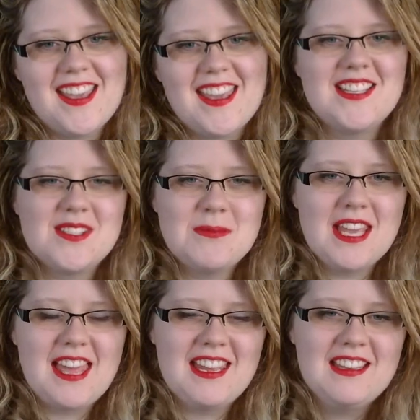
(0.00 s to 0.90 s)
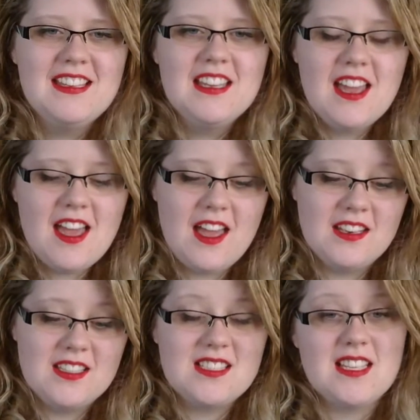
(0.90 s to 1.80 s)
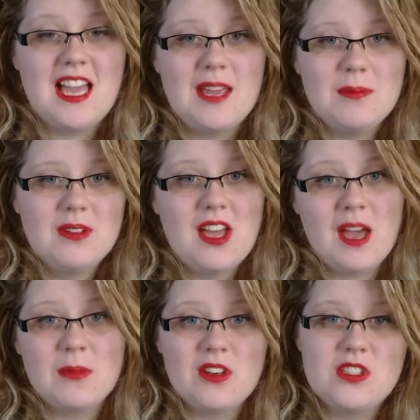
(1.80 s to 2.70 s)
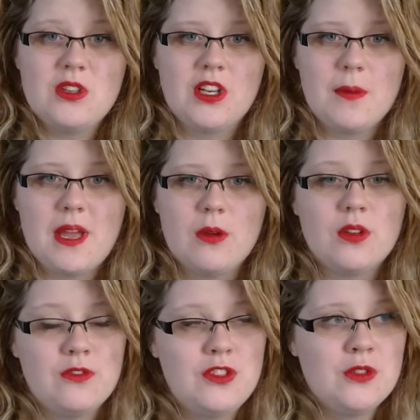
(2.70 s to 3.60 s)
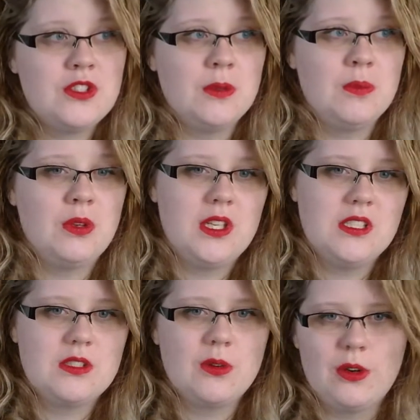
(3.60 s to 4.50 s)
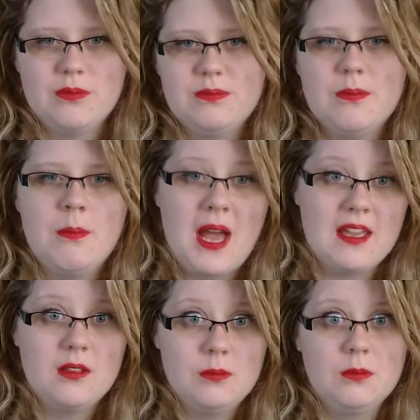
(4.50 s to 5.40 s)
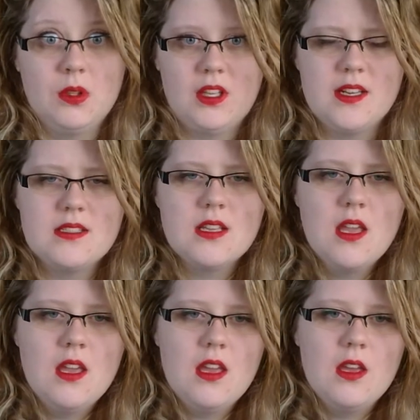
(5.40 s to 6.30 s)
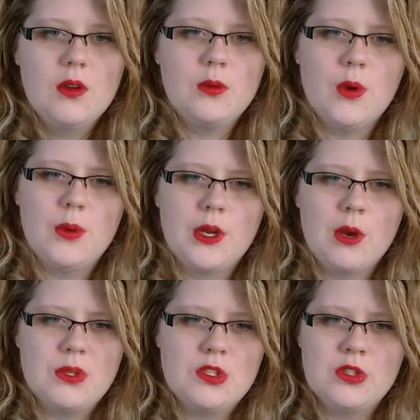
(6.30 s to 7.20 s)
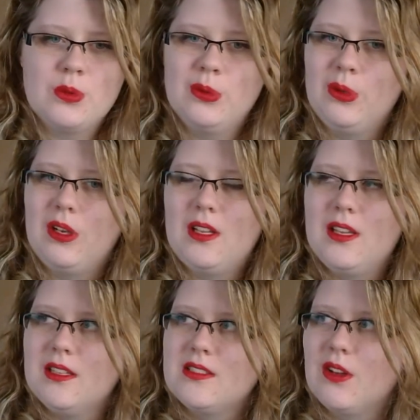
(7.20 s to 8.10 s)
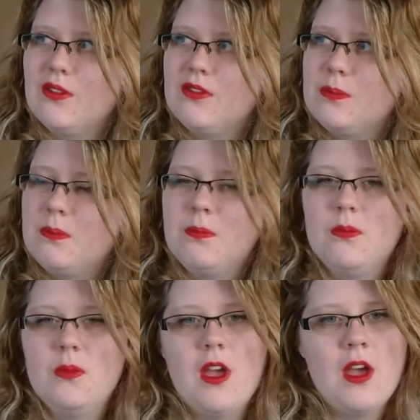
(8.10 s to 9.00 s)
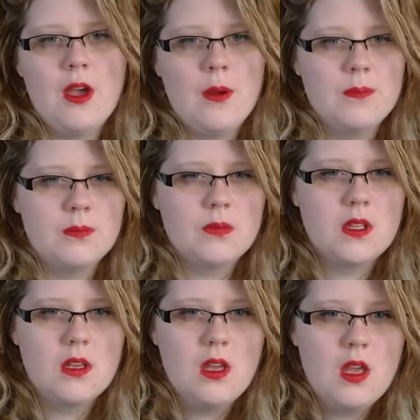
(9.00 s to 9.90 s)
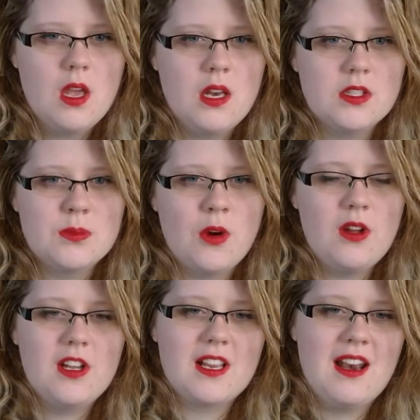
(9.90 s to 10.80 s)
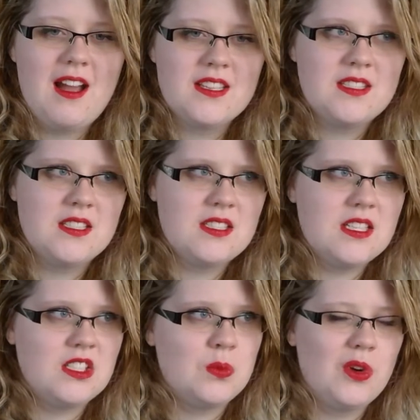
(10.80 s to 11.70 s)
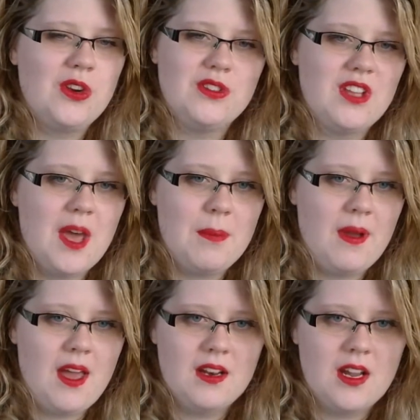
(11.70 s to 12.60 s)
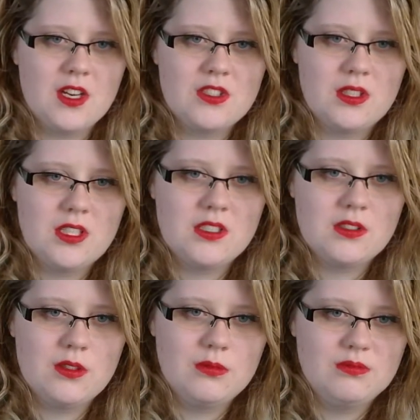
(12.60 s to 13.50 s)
Again, it's me, Anna, and this time I'm gonna talk about confusing bullies, or my bullies, growing up in school and stuff. Um, in a smaller class, it weren't that bad actually, so